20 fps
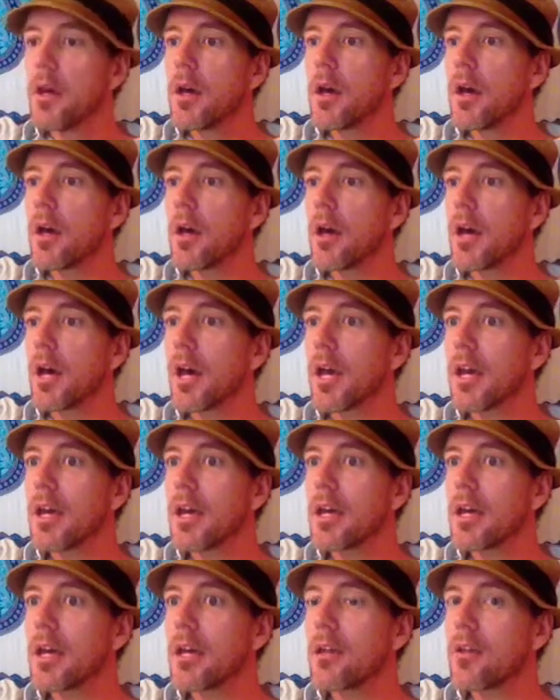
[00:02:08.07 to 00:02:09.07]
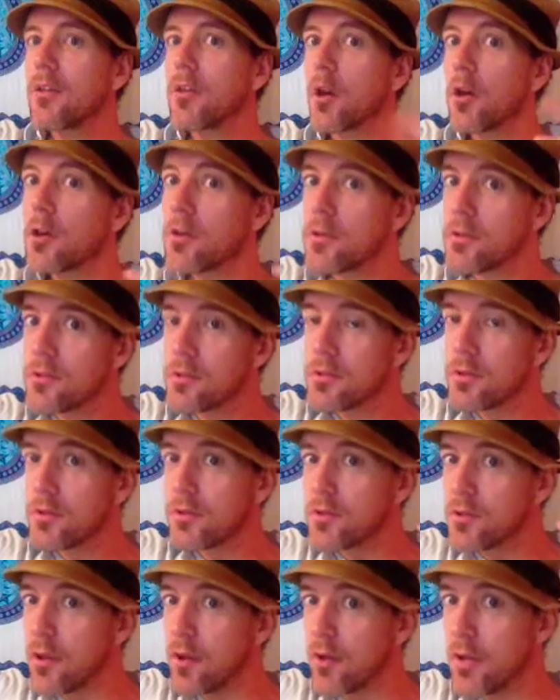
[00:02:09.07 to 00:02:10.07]
Those who
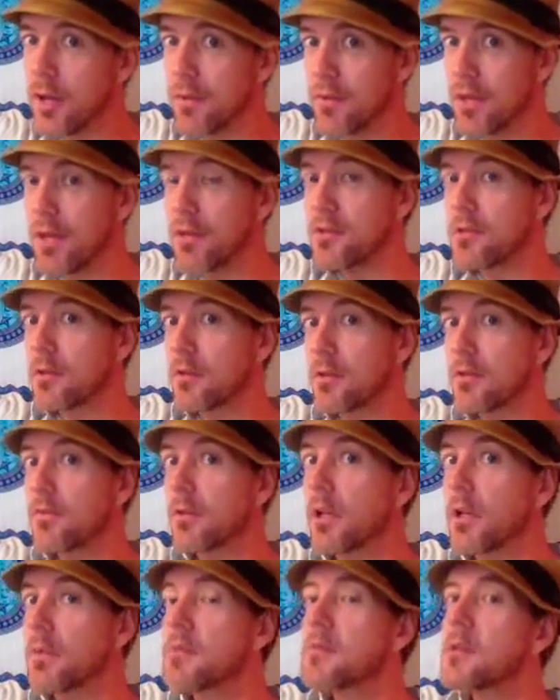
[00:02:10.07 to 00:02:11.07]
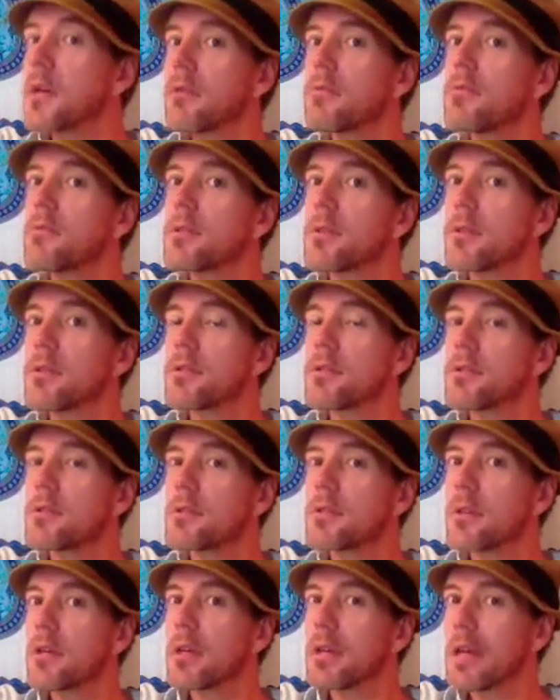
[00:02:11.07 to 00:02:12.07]
don't have that sort of developed
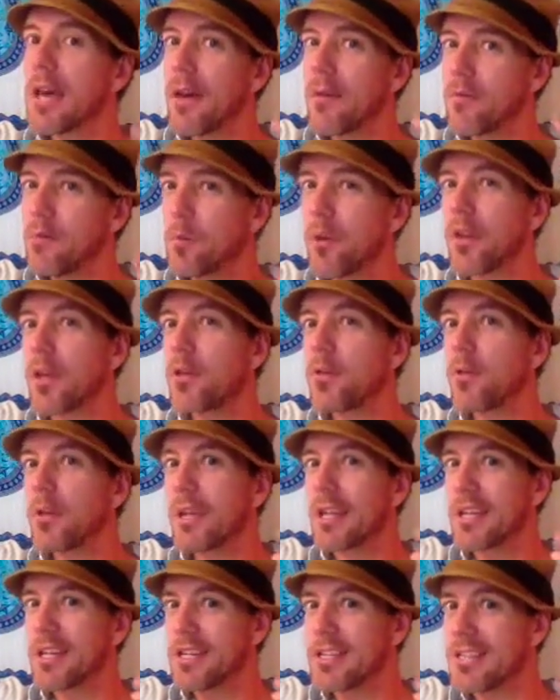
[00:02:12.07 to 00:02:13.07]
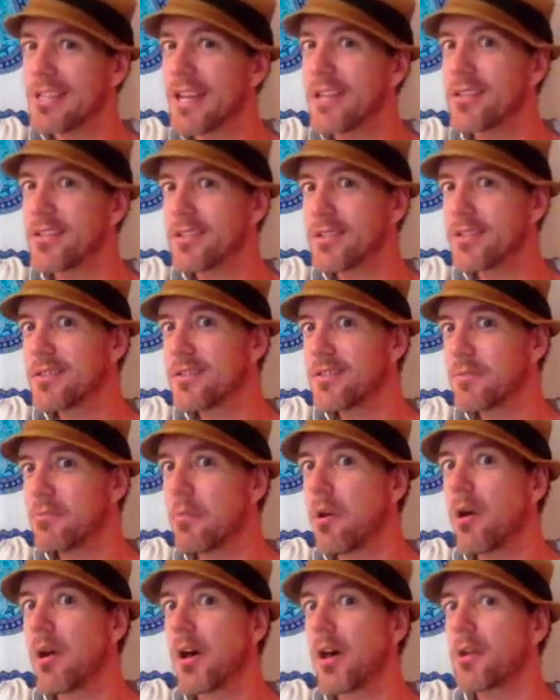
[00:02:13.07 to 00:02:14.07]
subtleness have what they call like a dense
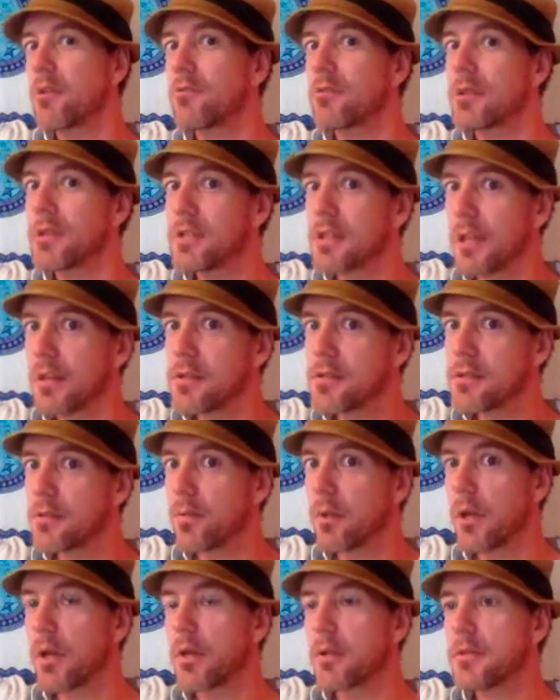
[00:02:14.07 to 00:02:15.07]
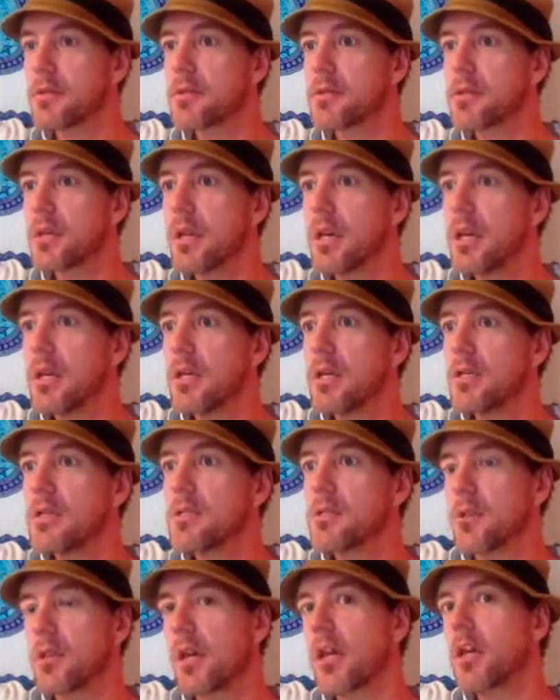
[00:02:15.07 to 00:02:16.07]
mind, or a dense awareness.
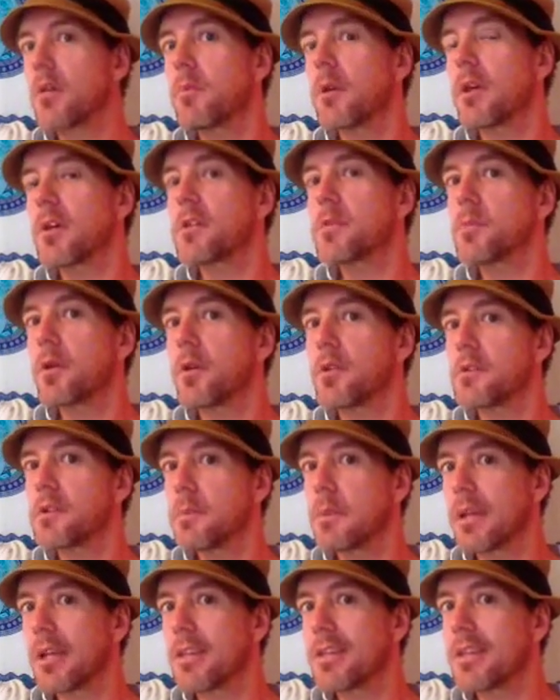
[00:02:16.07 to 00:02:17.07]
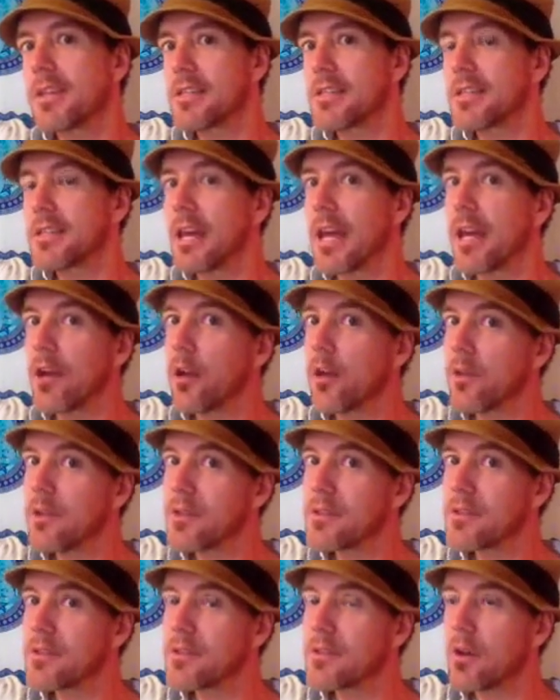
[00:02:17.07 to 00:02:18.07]
So they can be exposed to many things, and
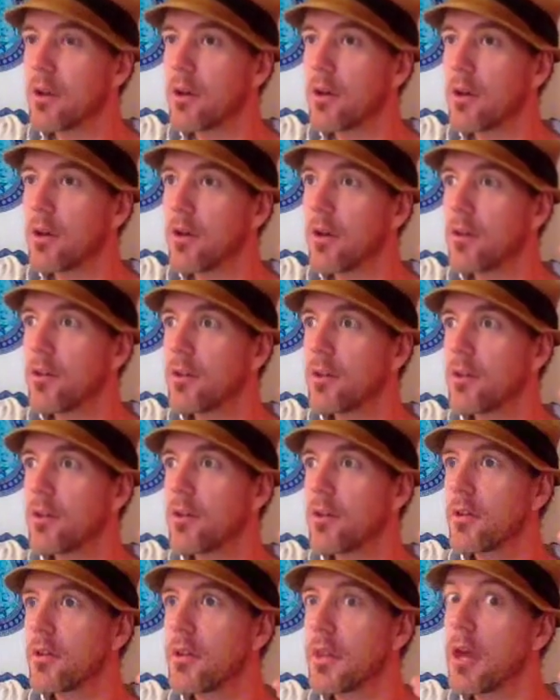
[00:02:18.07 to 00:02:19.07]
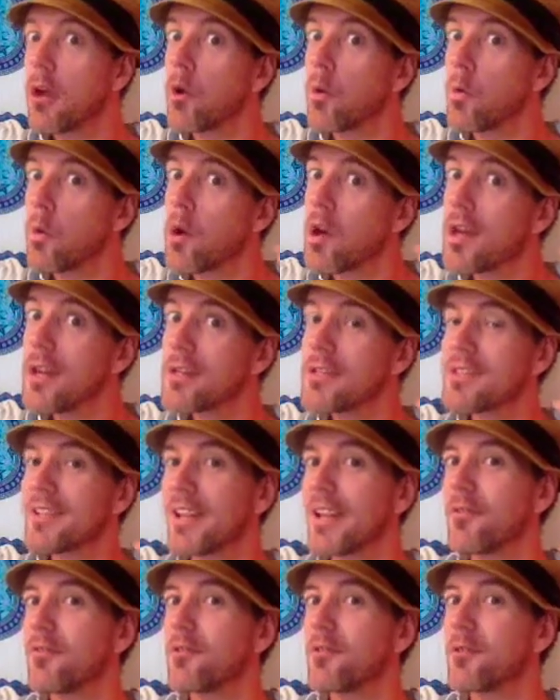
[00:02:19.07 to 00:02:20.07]
on their awareness
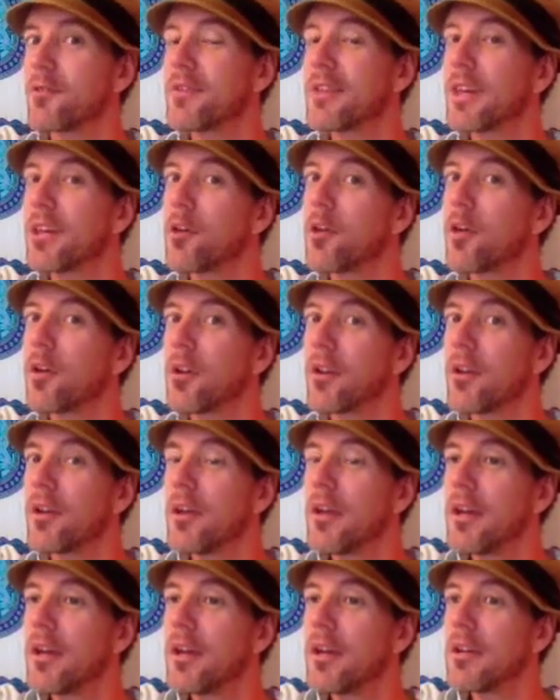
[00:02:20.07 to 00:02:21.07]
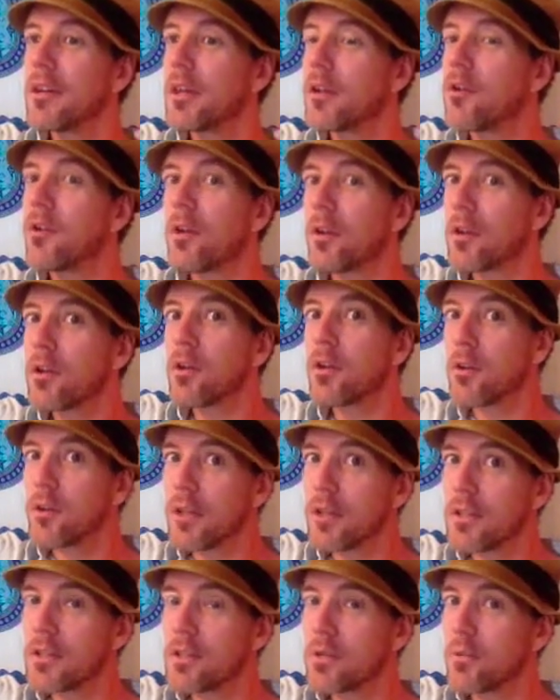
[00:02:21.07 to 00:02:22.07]
level, they're not clued
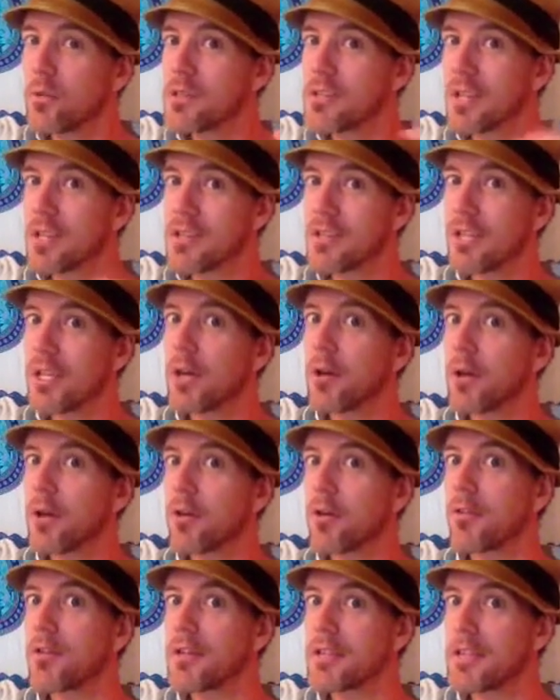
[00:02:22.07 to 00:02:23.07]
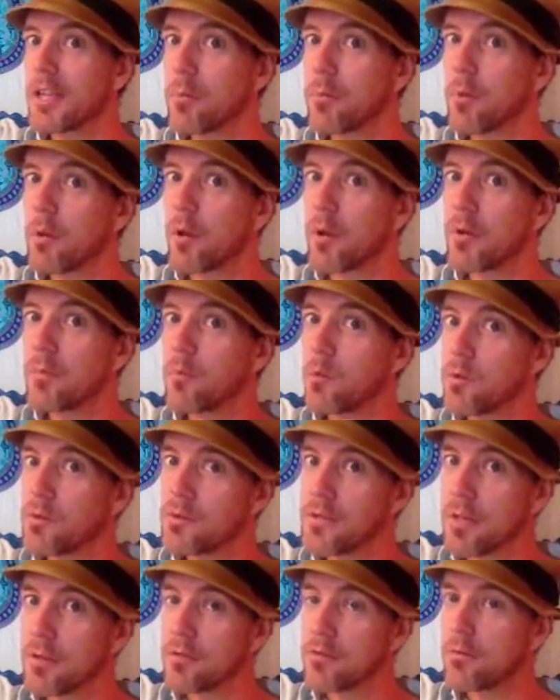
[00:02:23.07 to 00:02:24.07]
into what's actually going on in the deeper, more
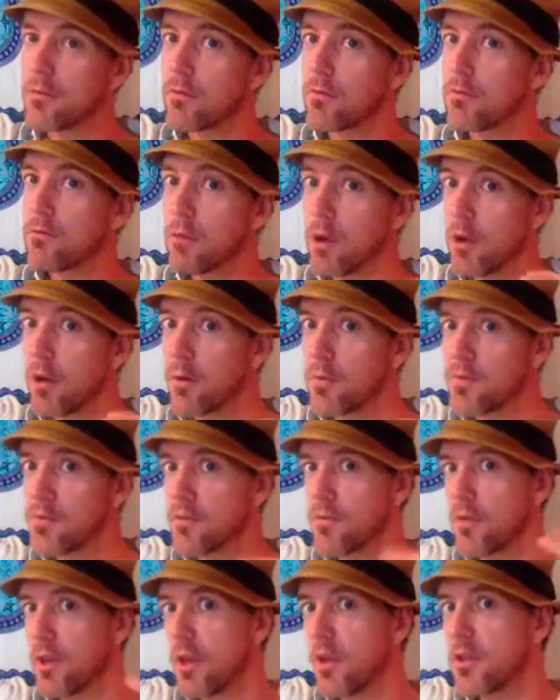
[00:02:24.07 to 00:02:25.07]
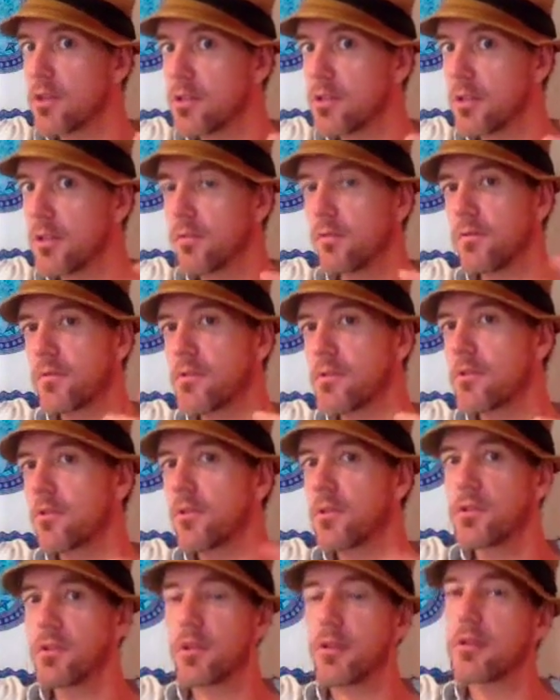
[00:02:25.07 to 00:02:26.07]
subtle realms of energy,
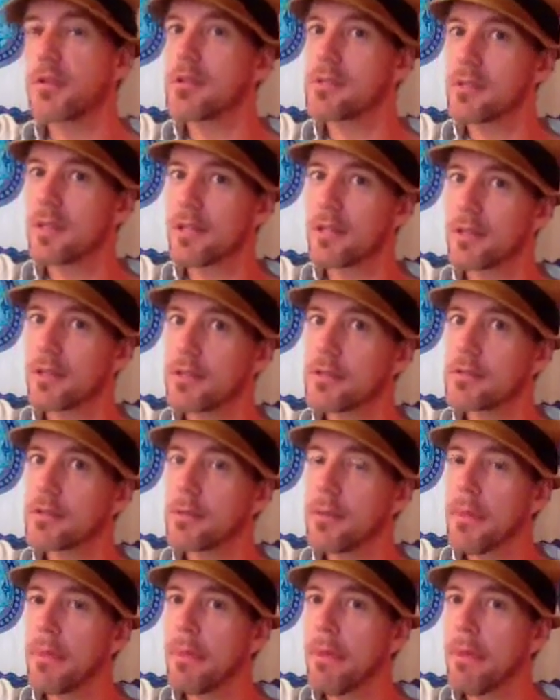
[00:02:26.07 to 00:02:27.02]
physiology, things like this.